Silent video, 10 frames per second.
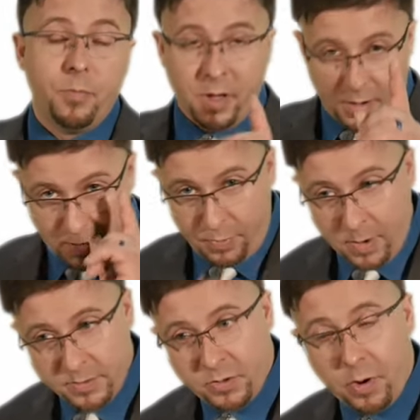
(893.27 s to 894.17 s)
but I
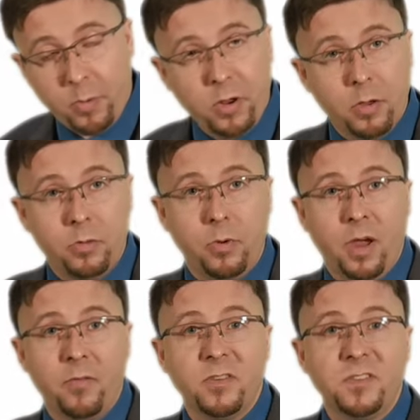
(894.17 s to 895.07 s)
promised you I would go through
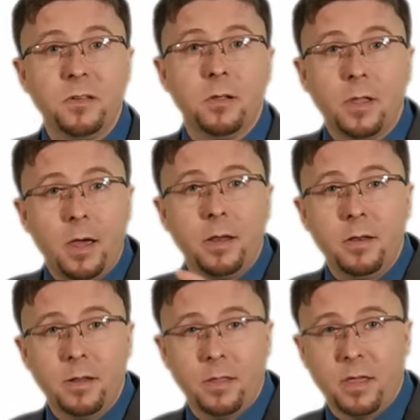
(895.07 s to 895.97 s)
every single
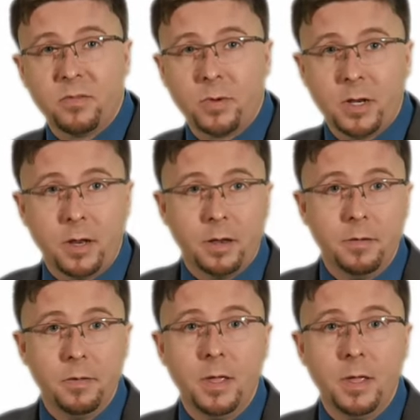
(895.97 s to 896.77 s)
line, and that's what I did.